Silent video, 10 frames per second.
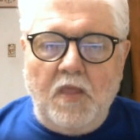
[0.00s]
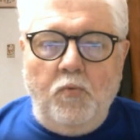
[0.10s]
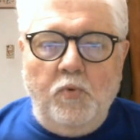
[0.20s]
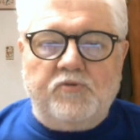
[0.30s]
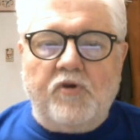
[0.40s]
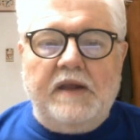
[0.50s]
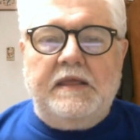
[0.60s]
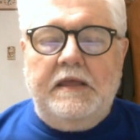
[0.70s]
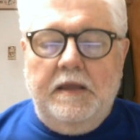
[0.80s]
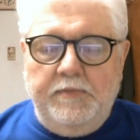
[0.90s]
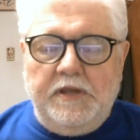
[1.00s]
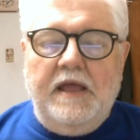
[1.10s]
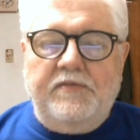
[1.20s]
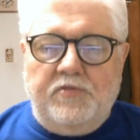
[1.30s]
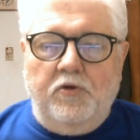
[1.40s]
we tried to
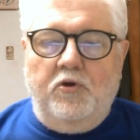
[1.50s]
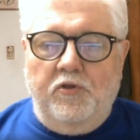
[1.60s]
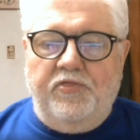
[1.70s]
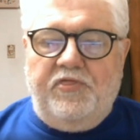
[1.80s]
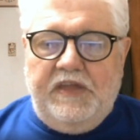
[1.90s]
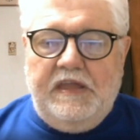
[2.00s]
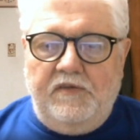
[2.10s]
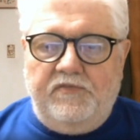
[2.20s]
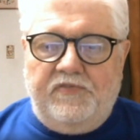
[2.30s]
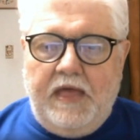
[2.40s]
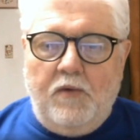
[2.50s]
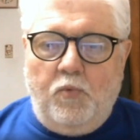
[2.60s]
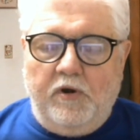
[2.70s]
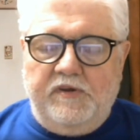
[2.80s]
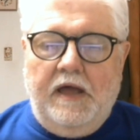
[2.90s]
emulate the good things that
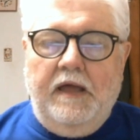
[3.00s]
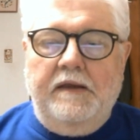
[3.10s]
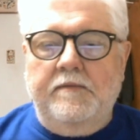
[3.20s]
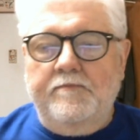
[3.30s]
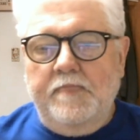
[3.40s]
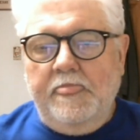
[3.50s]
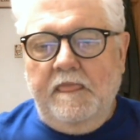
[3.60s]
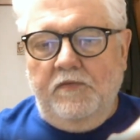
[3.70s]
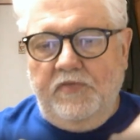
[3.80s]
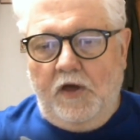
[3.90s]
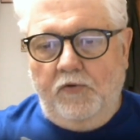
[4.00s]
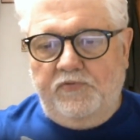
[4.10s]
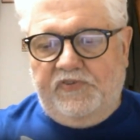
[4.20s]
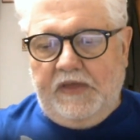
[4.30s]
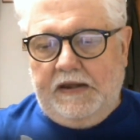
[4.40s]
were done in
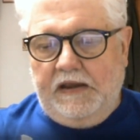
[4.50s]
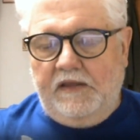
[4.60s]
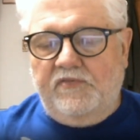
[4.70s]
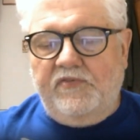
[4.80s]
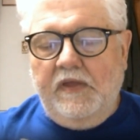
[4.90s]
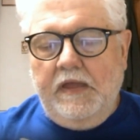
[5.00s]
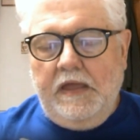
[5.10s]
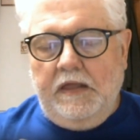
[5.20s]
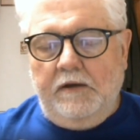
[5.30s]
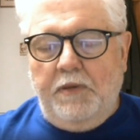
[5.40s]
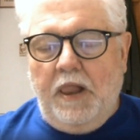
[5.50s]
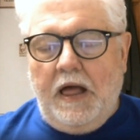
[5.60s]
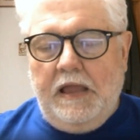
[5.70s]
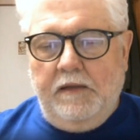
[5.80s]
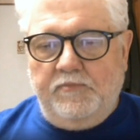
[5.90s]
those settings and
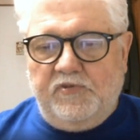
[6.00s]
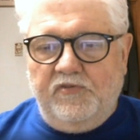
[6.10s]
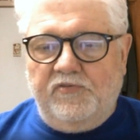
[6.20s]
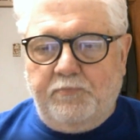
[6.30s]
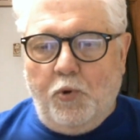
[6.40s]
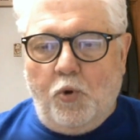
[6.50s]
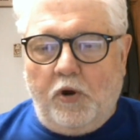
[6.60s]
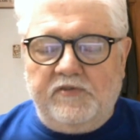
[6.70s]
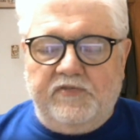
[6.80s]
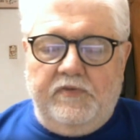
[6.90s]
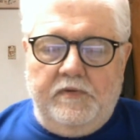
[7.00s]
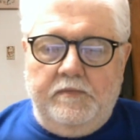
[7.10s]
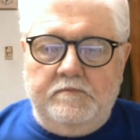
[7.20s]
apply them to sports.